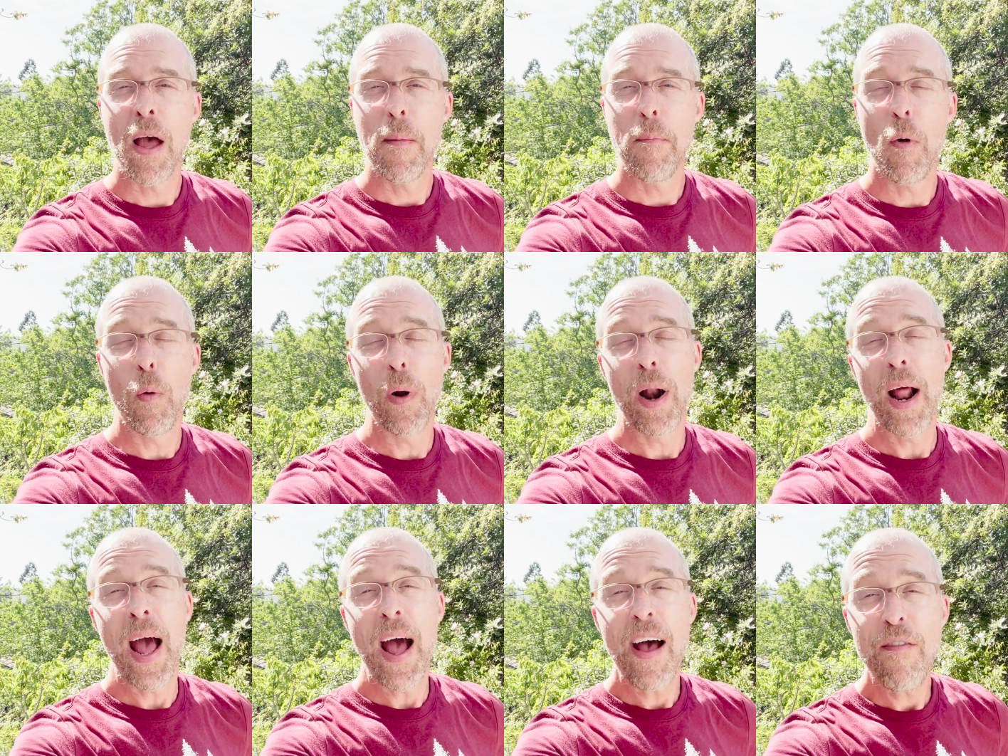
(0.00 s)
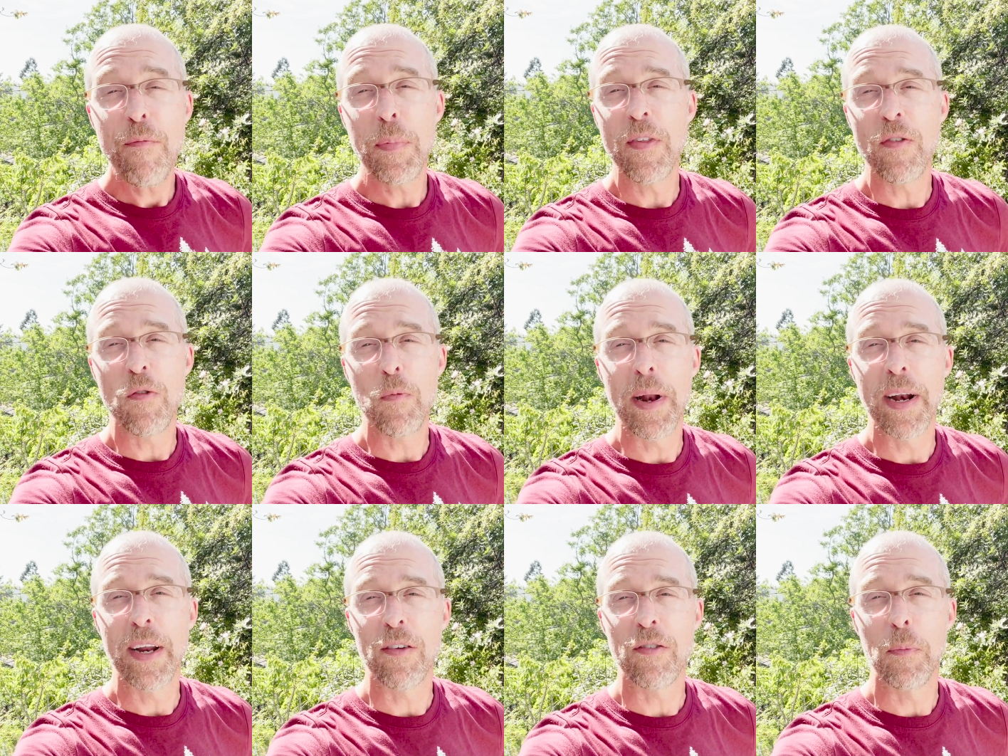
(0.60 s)
but what I have been
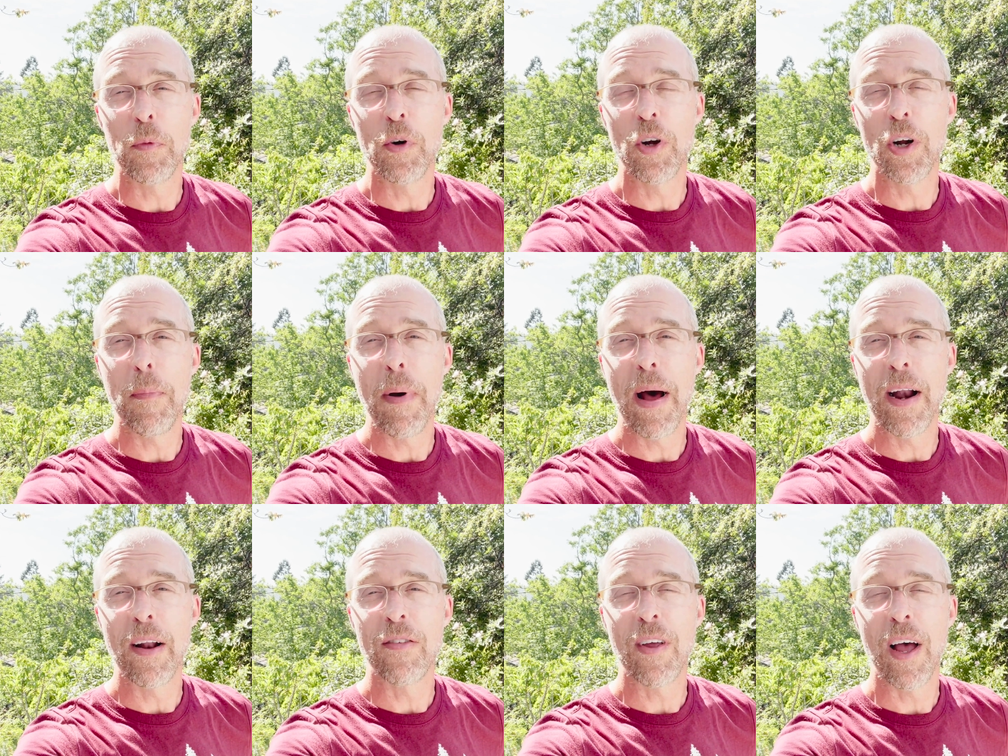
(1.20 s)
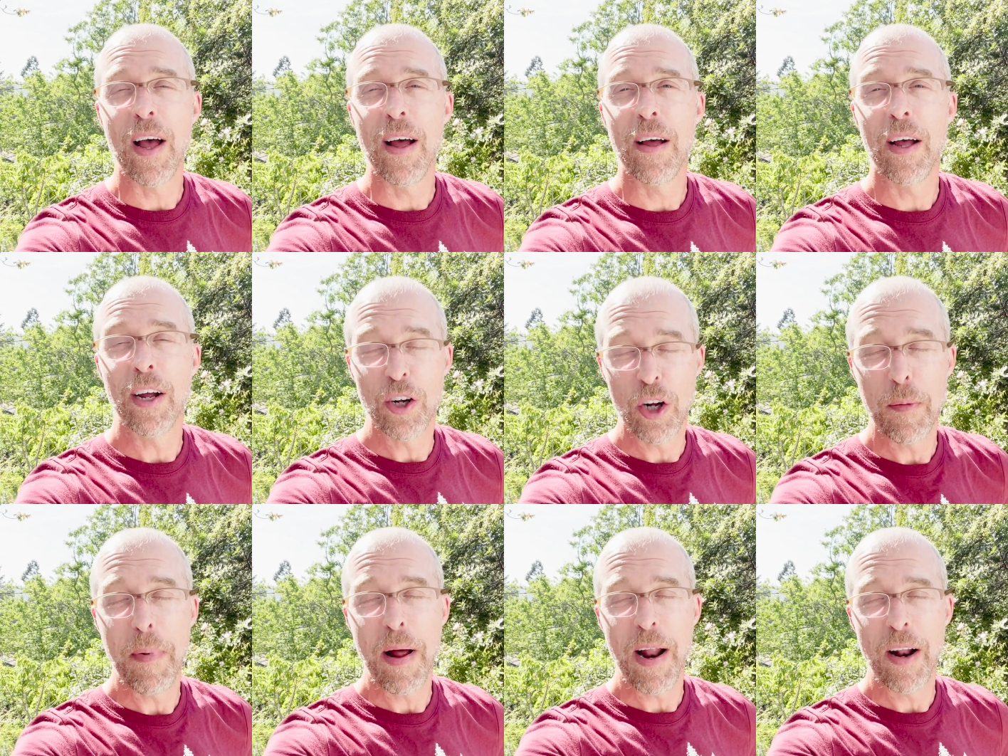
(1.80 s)
spending some good amount of time a
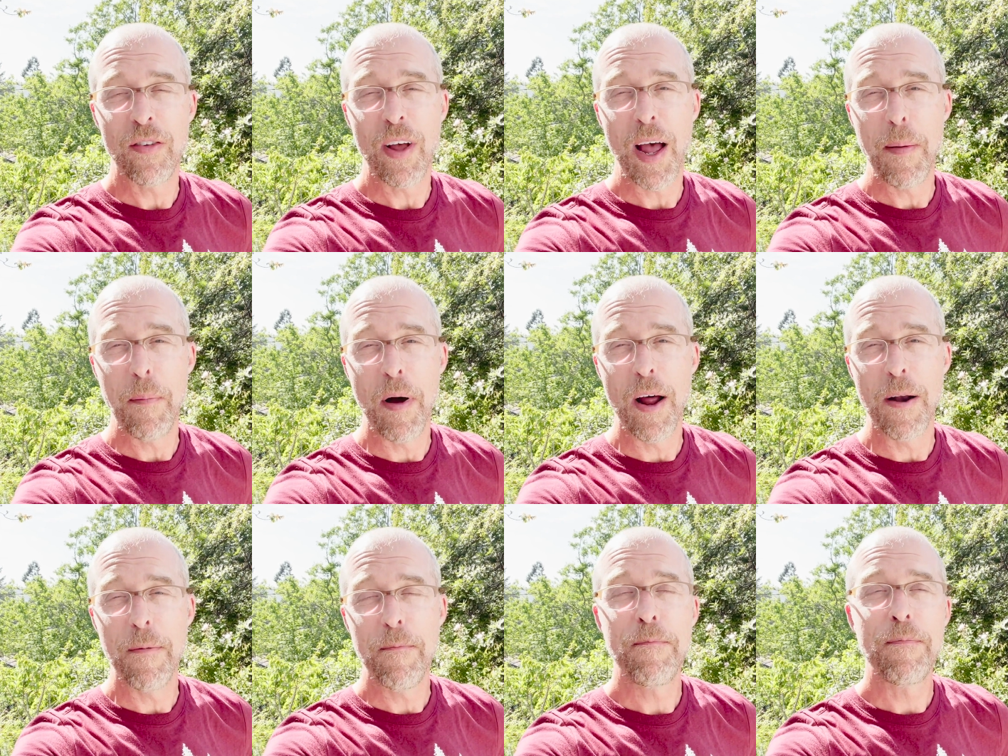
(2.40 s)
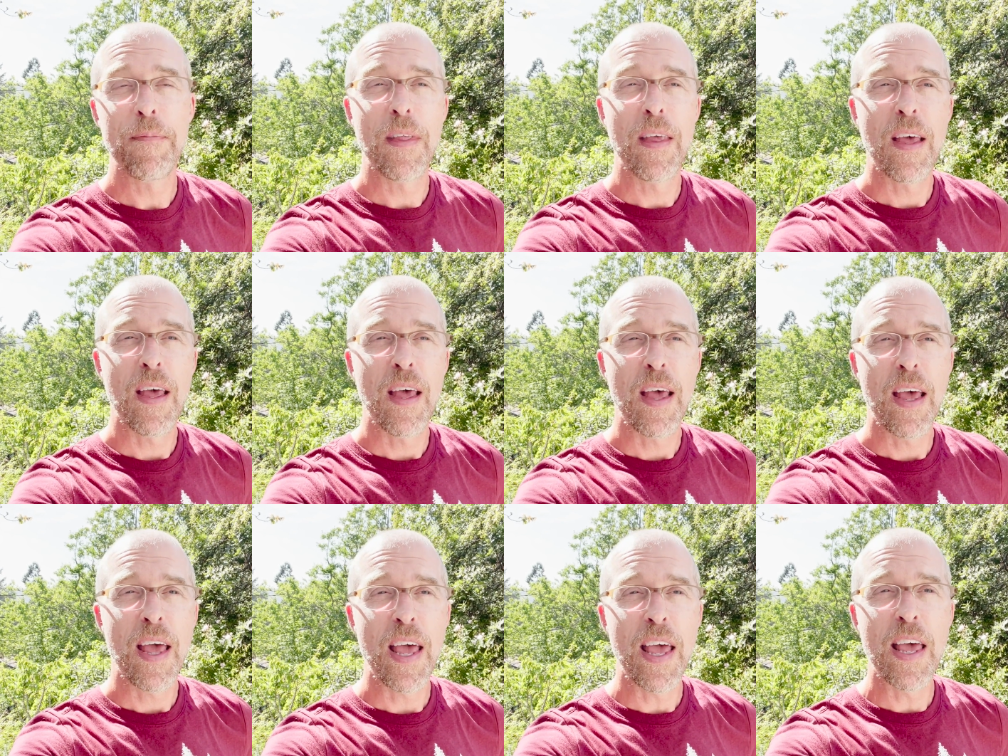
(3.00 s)
good amount of time on
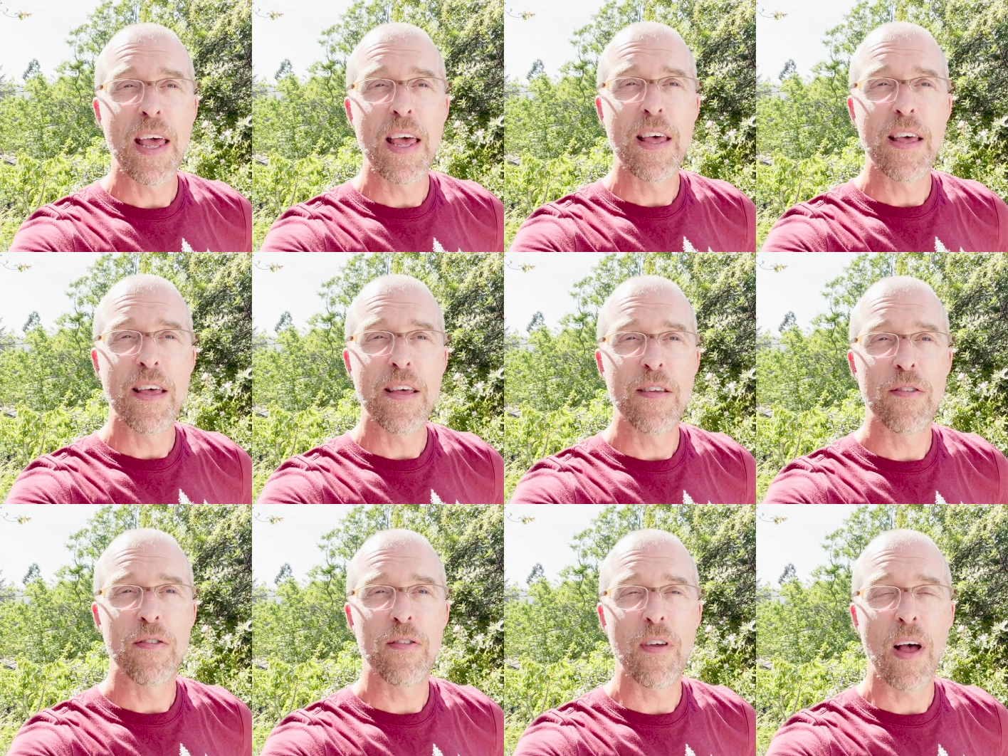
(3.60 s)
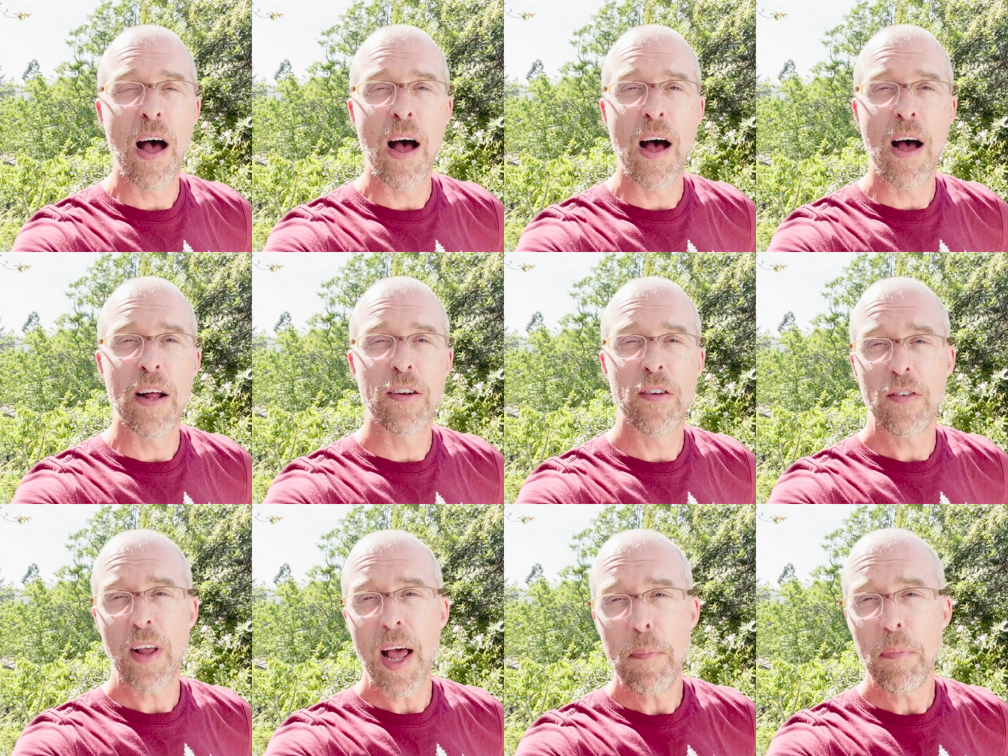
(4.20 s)
is uh,
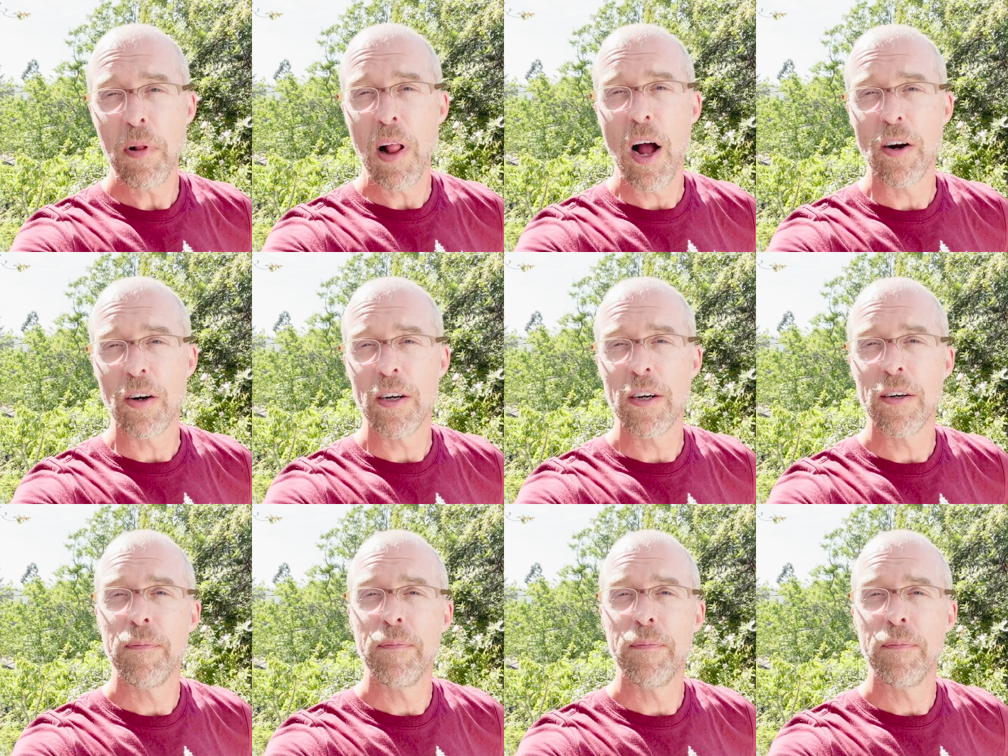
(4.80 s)
design blog.